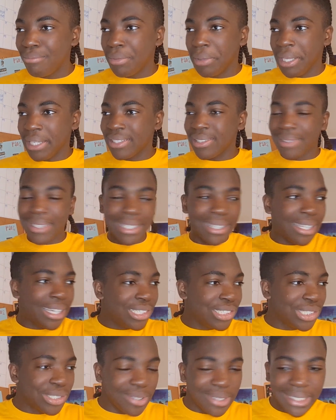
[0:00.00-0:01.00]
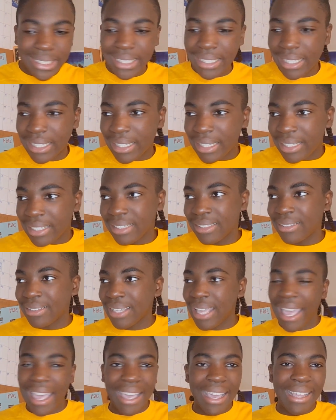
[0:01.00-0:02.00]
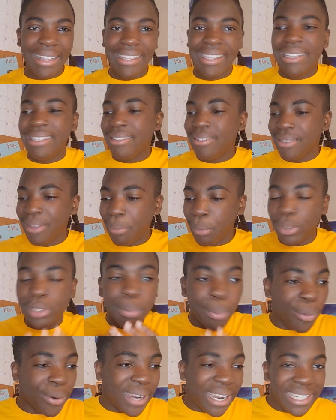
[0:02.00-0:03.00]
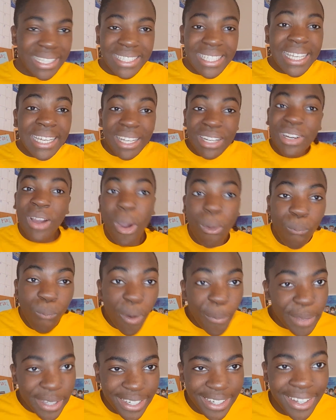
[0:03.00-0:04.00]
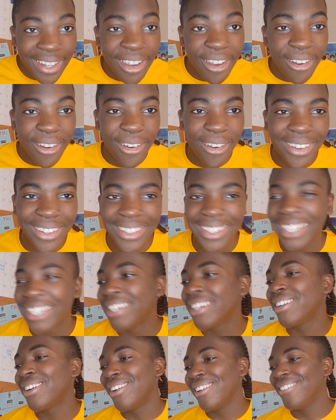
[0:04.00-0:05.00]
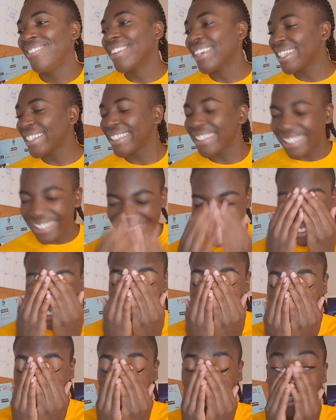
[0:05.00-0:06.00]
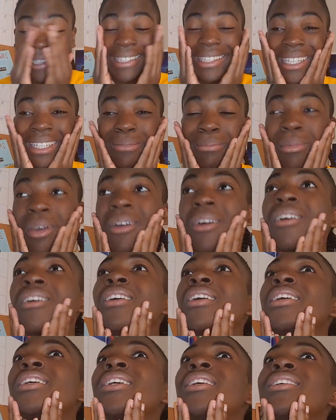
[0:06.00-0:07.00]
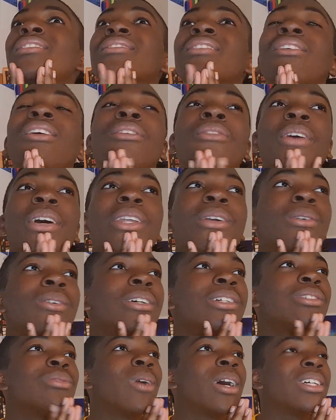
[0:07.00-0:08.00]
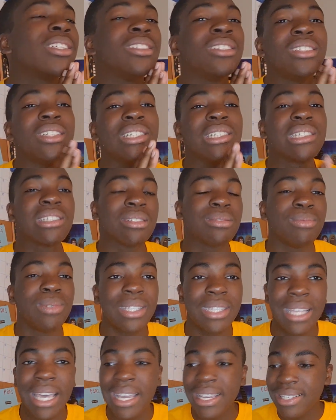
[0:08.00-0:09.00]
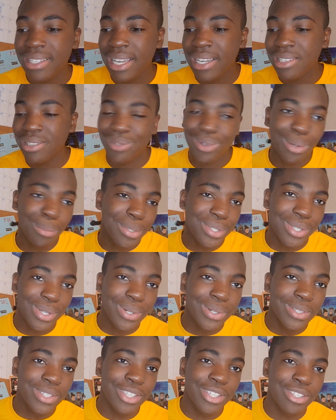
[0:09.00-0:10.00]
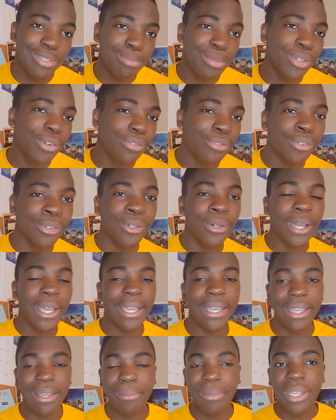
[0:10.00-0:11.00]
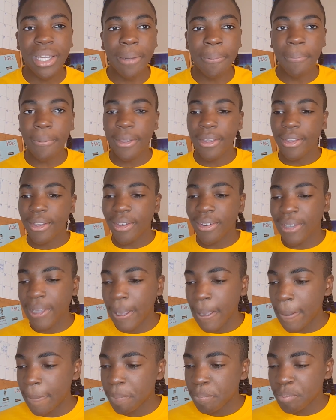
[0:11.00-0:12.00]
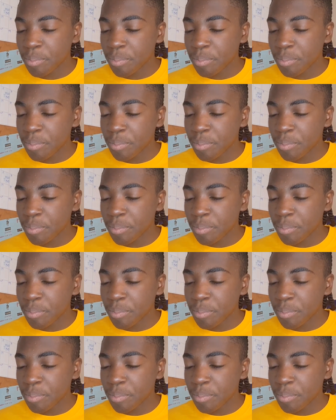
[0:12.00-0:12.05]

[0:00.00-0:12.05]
like something luxury, okay? And then the most important, I need to get a woman. Like, oh my God, I need to lock in, bro. So if anyone's watching this with XX chromosomes and it's beautiful, hey, hit me up, okay?